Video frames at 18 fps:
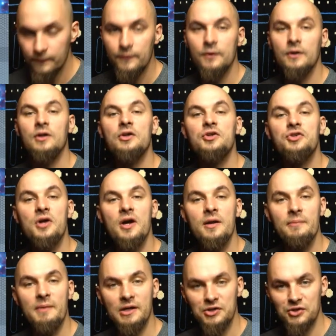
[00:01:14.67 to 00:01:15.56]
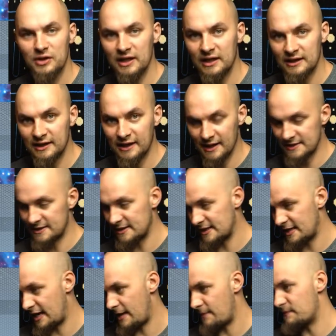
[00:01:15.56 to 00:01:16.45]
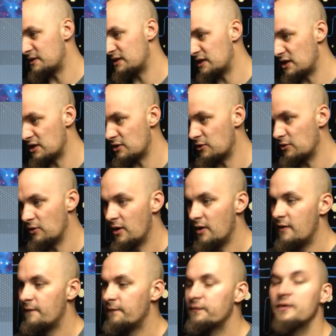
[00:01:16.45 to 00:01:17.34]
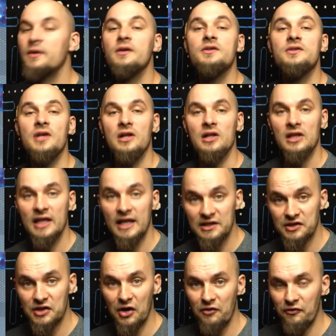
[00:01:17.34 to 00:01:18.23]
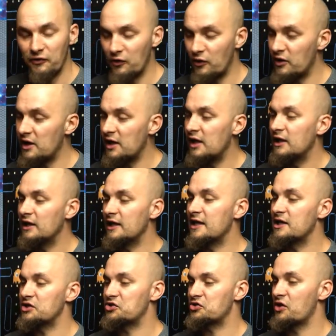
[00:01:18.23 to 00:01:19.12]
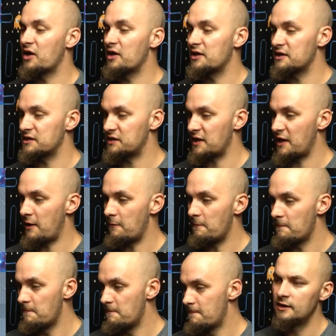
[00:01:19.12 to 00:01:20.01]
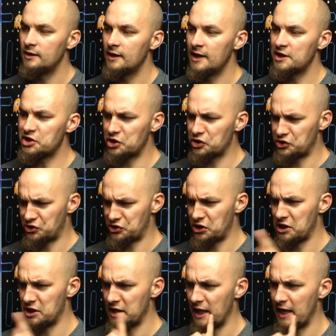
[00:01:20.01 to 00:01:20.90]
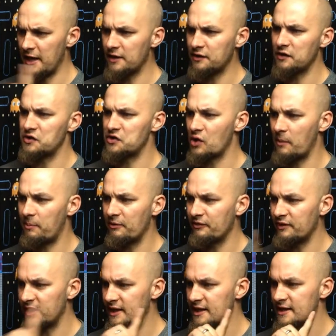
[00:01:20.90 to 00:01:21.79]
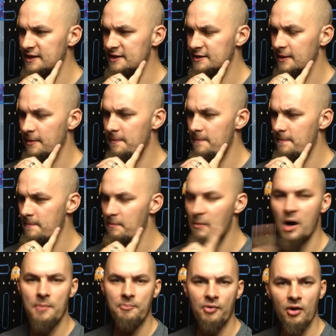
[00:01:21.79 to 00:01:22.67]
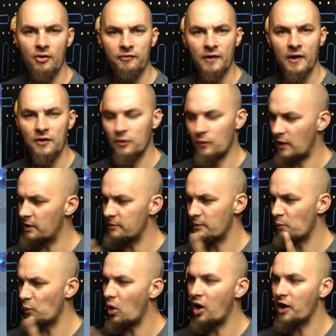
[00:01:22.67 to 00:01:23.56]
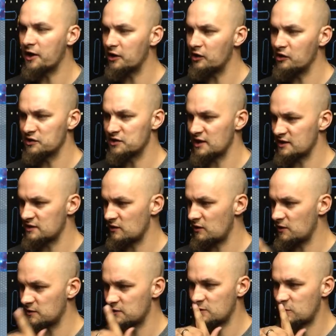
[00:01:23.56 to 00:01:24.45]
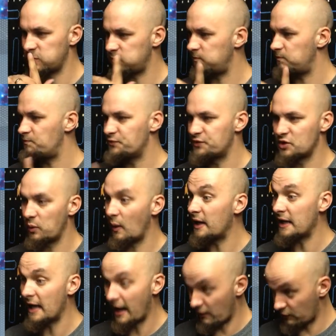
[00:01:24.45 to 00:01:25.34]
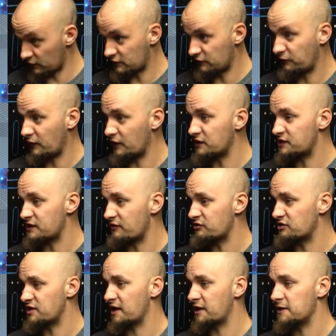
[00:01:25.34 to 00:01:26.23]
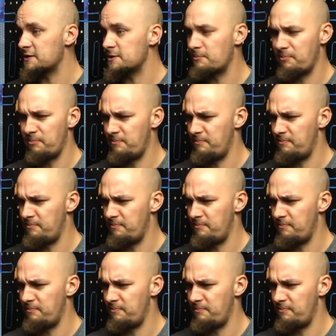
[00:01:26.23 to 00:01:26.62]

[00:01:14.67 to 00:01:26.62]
Gonna try and make sure that doesn't happen to you. So let's go through it, let's try this out. As you can see there, at the top of it is my profile, the one I've been working on, so that's like 20 hours, 37 seconds.